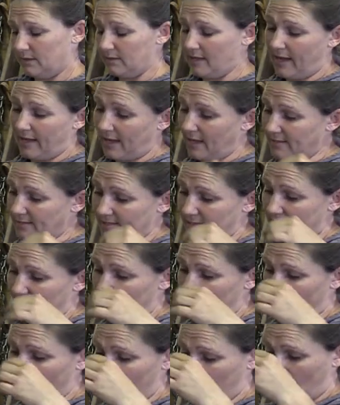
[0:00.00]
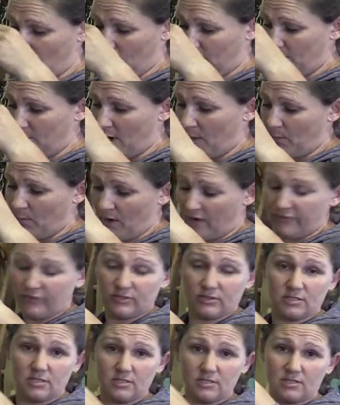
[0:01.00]
like I said, if we're talking about
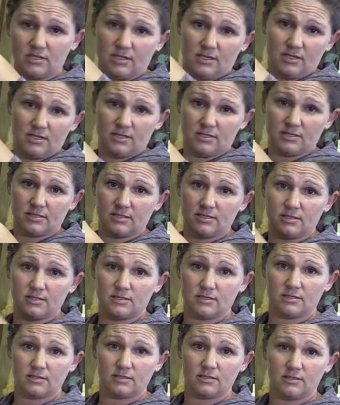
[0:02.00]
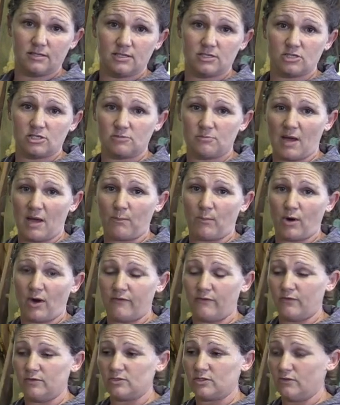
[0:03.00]
preferences, then this is, this is my
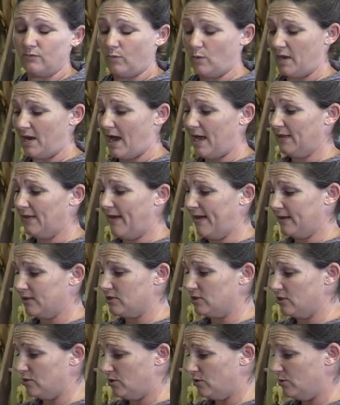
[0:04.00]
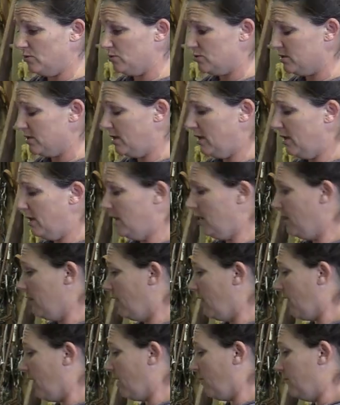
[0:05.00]
preference of what I like to use.
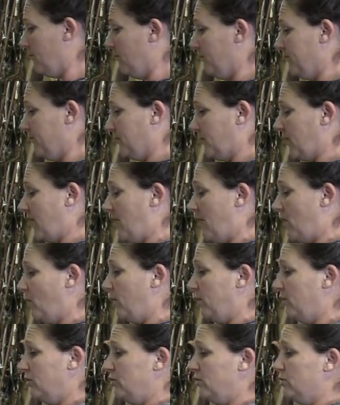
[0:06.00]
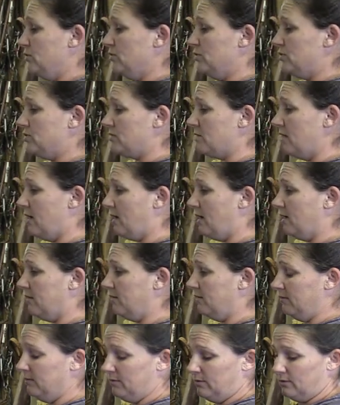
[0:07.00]
Um, I will use
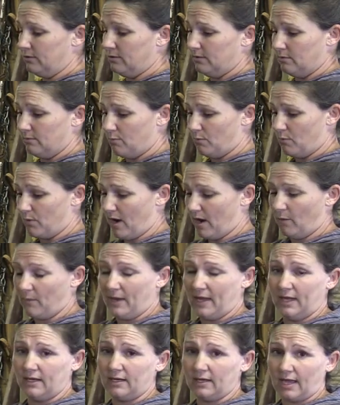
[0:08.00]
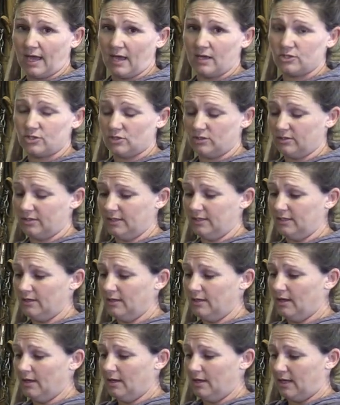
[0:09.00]
uh, brow band occasionally
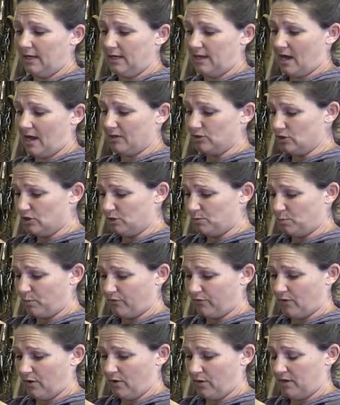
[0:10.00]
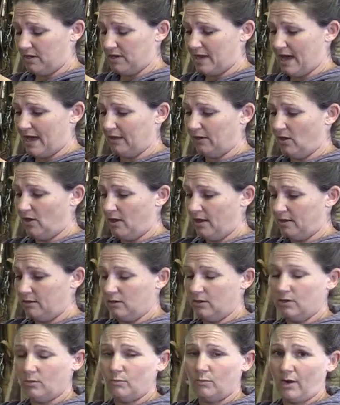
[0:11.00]
and I just prefer the
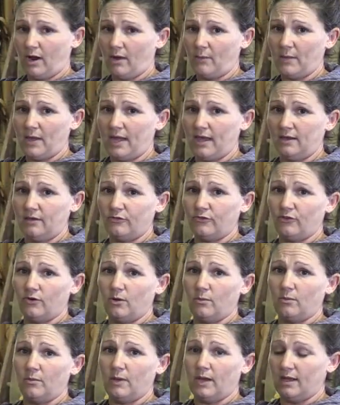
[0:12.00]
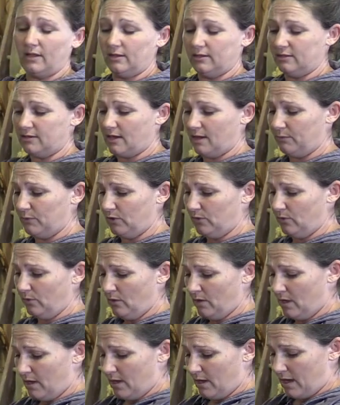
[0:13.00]
nylon brow band from L&W.
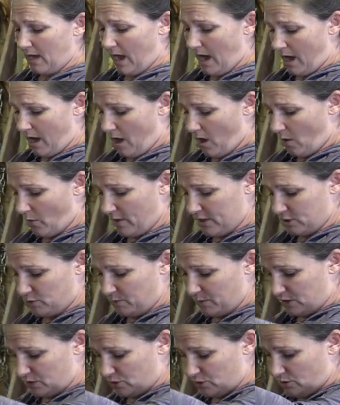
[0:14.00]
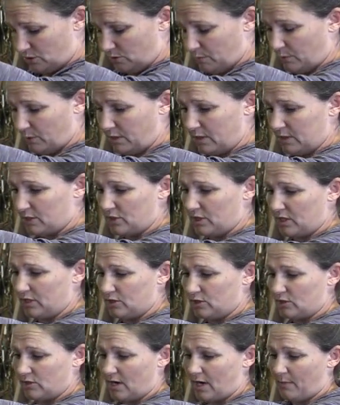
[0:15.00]
I always be sure and put a
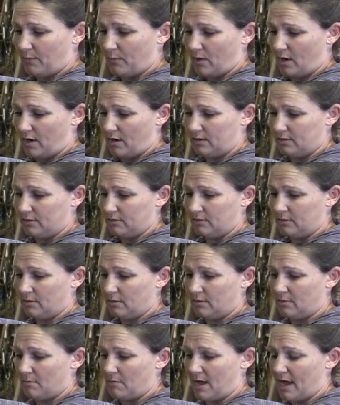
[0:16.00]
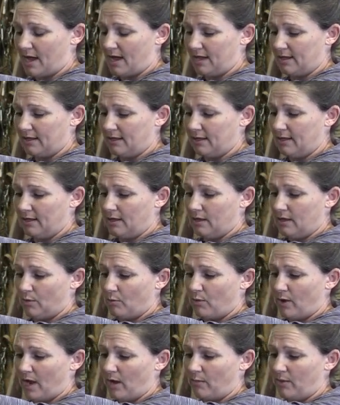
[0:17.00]
chin strap on my
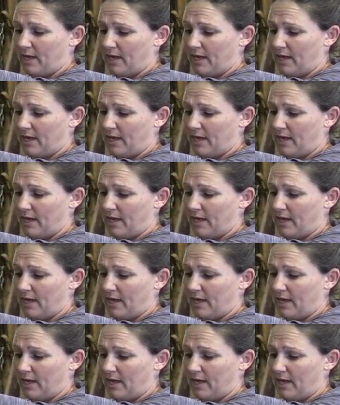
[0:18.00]
brow